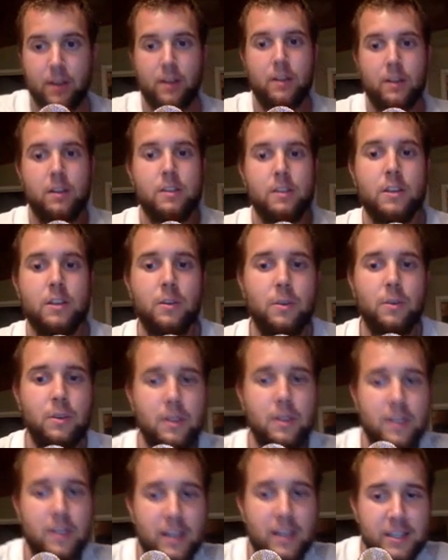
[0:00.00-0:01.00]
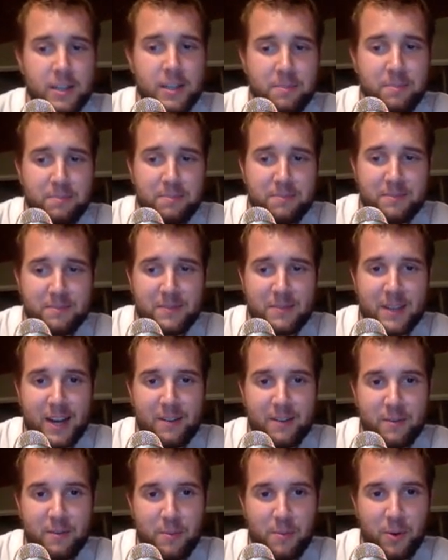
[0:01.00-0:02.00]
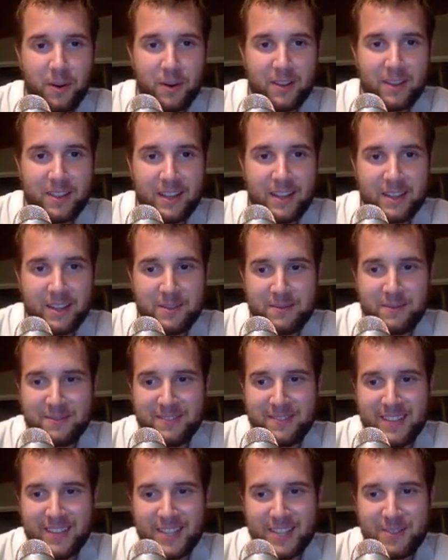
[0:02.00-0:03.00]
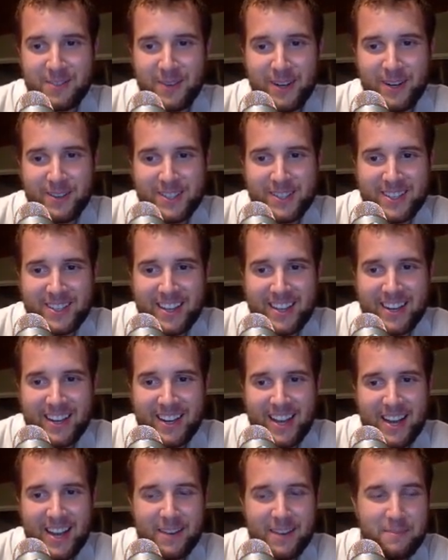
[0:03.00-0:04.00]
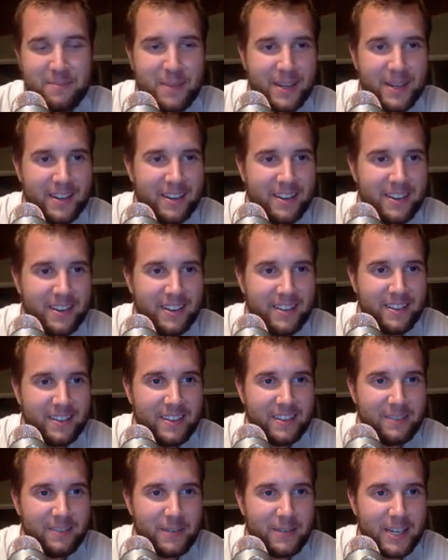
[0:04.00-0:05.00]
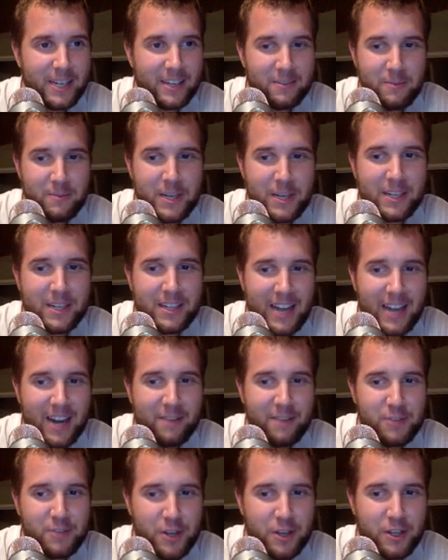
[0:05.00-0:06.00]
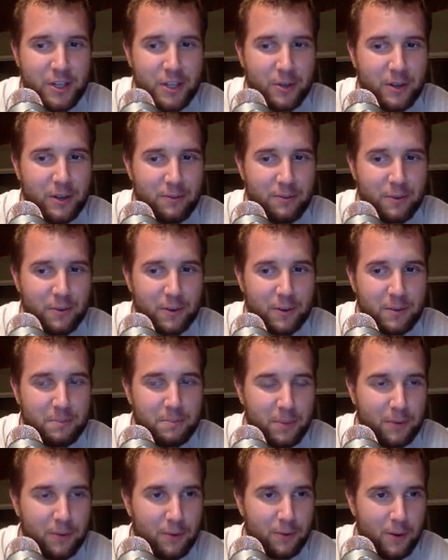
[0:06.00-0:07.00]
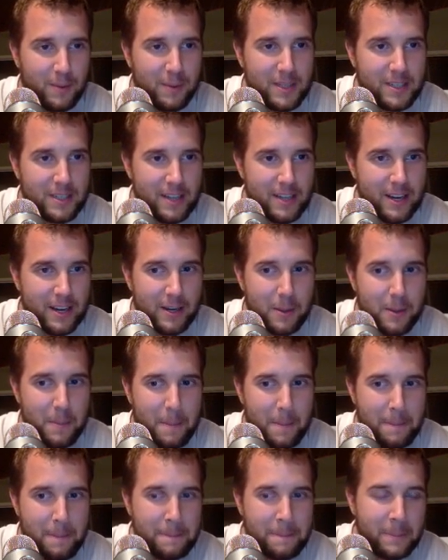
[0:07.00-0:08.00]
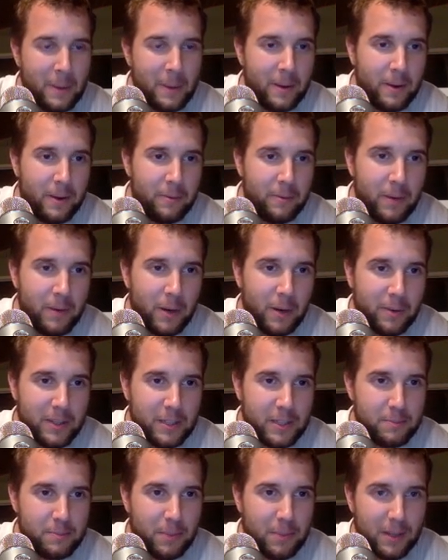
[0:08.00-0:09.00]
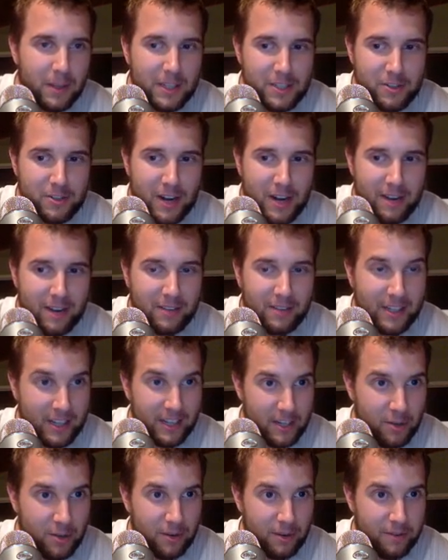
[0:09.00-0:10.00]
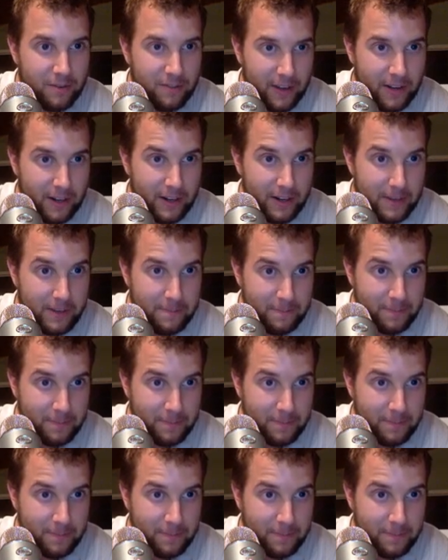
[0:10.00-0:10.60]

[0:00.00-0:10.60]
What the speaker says: So it's a kind of a boring thing. That's what I was getting at, but we kind of should do it for performance sake. We don't want these bullets traveling into infinity.